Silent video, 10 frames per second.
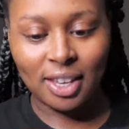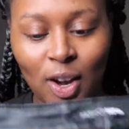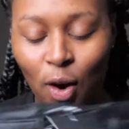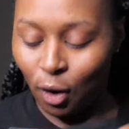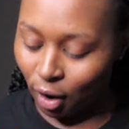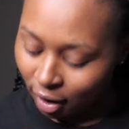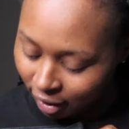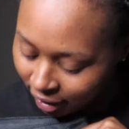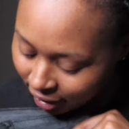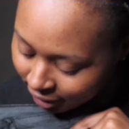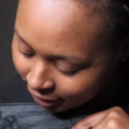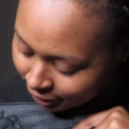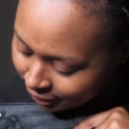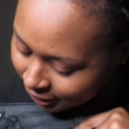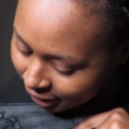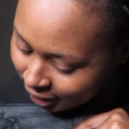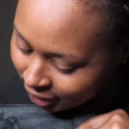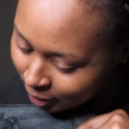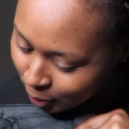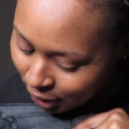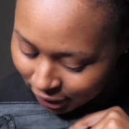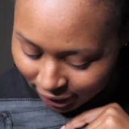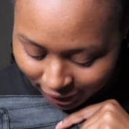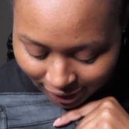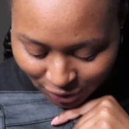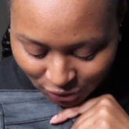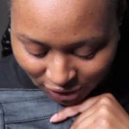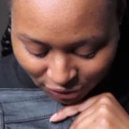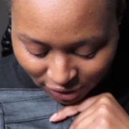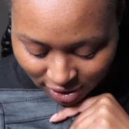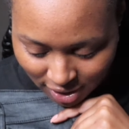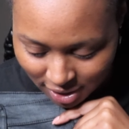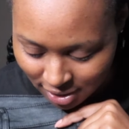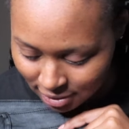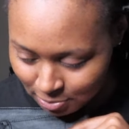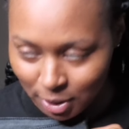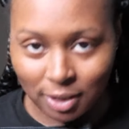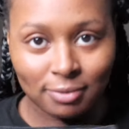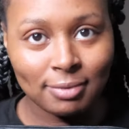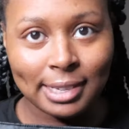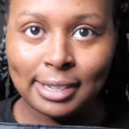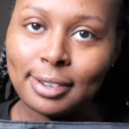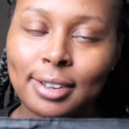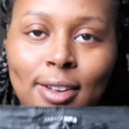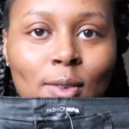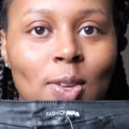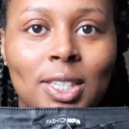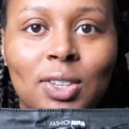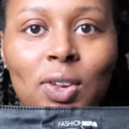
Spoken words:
They are, I thought they were going to look a little different than this, but you know, it's